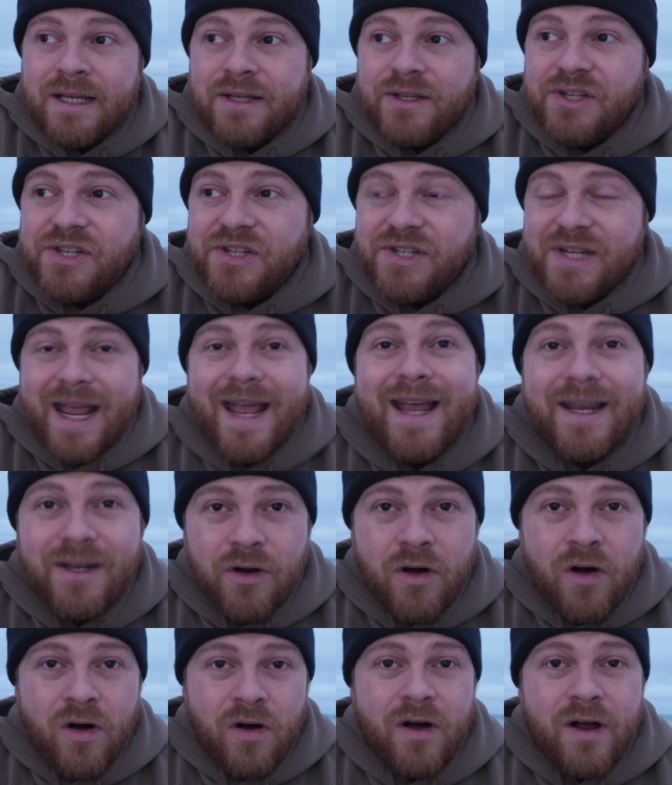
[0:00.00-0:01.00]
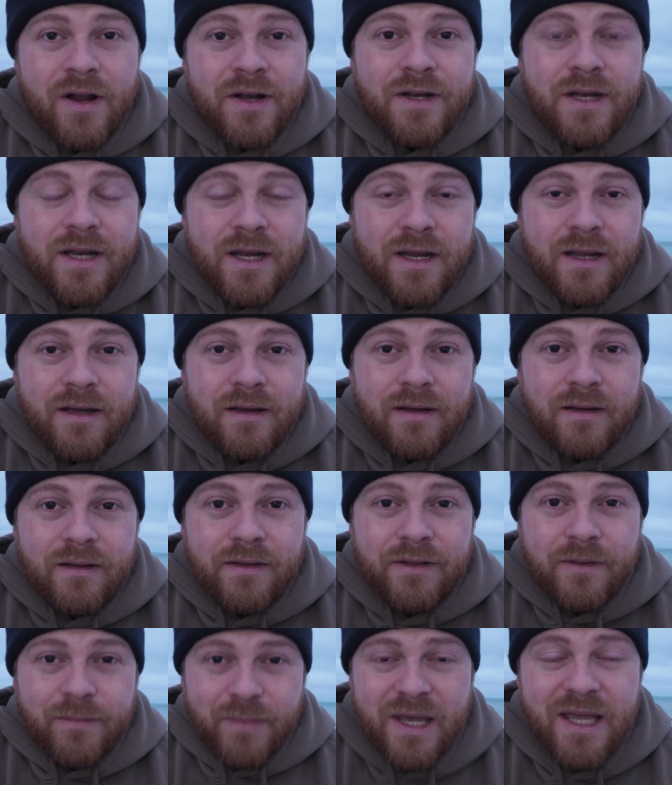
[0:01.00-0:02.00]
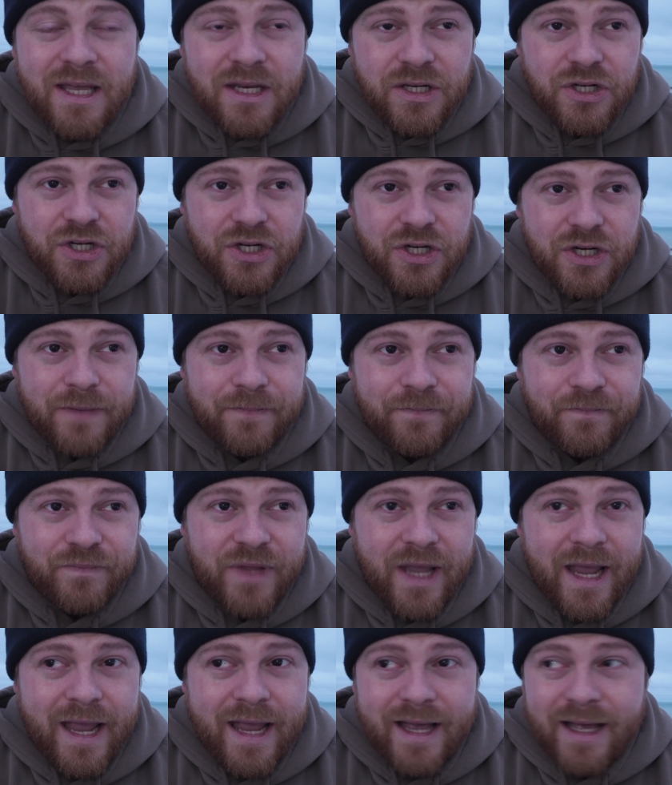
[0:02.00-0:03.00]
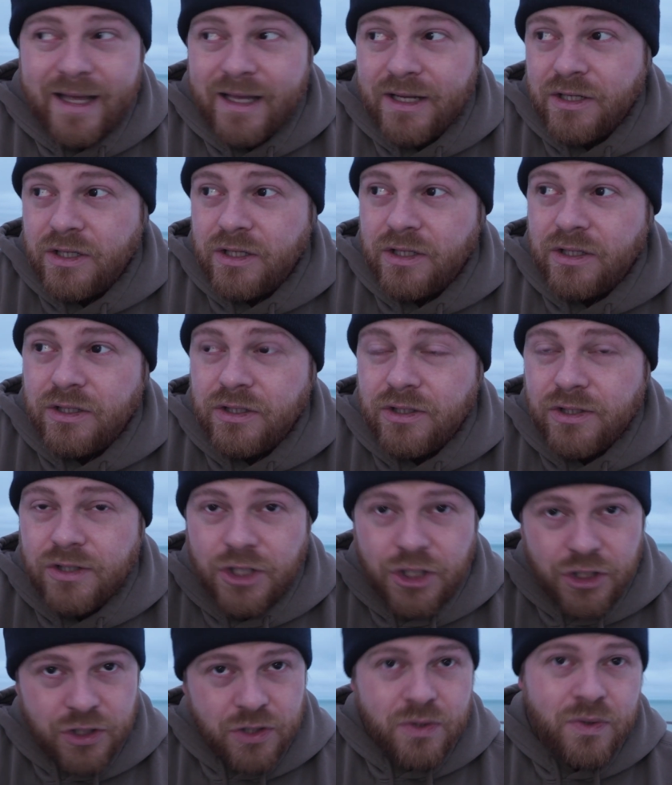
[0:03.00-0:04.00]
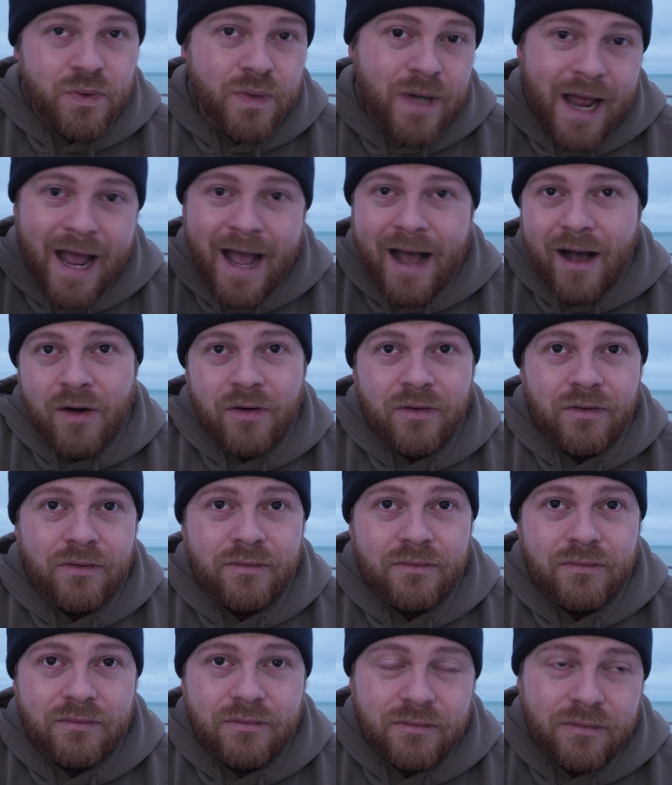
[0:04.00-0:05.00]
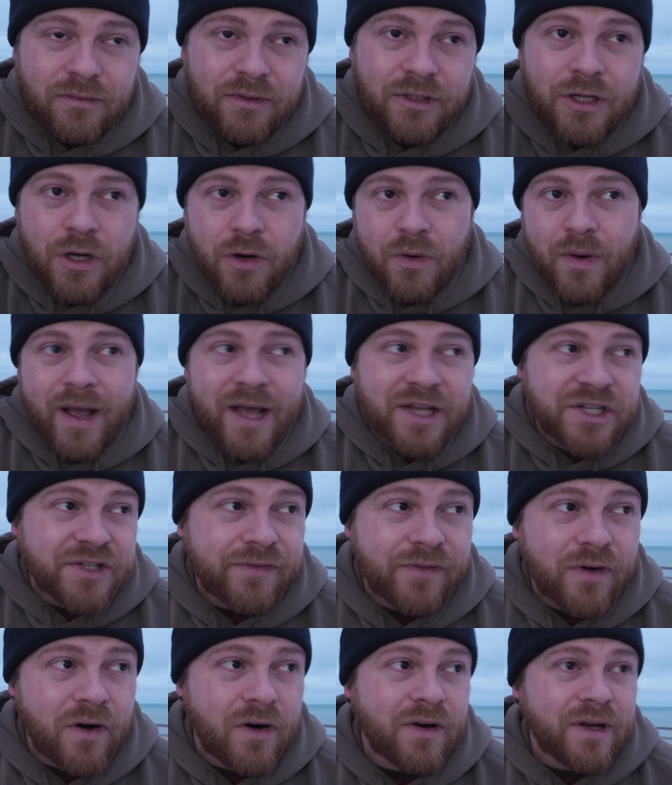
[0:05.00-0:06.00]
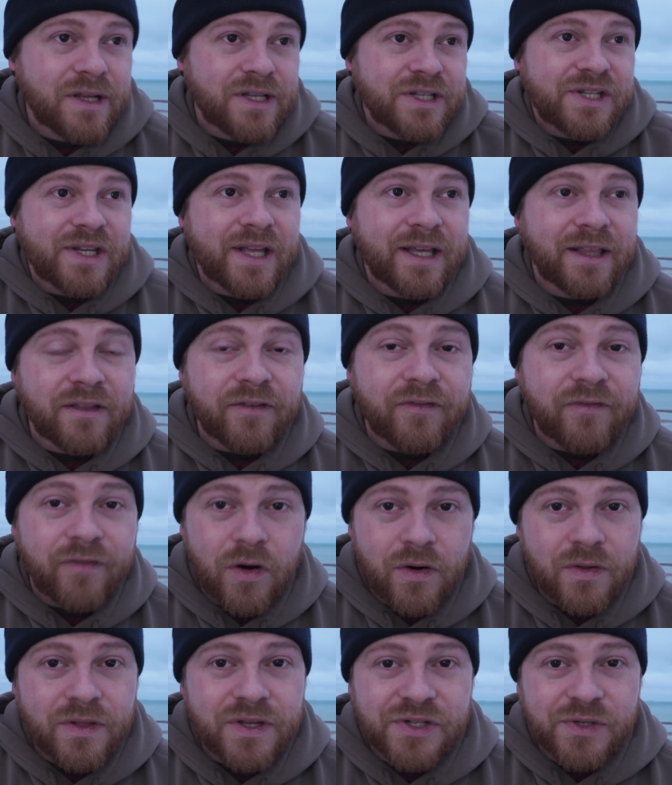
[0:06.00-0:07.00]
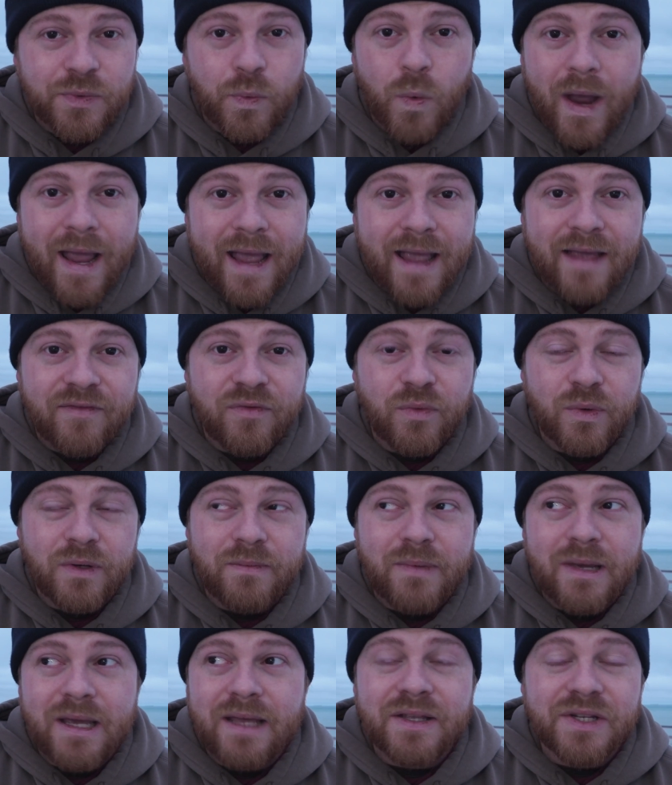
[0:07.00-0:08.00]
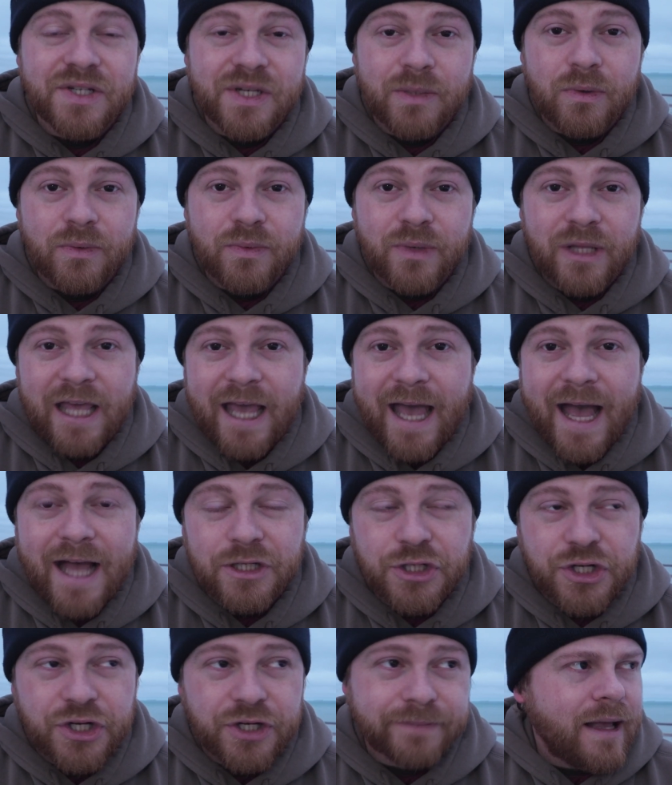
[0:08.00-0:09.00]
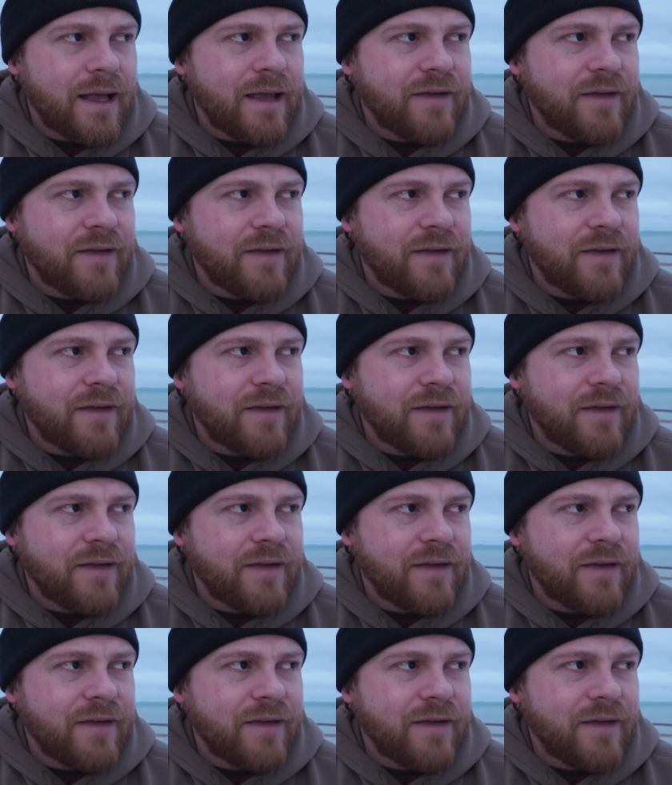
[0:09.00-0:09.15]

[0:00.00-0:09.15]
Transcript: stand on the beach and shoot out, you know, as far as like the farthest wave would be that someone would catch.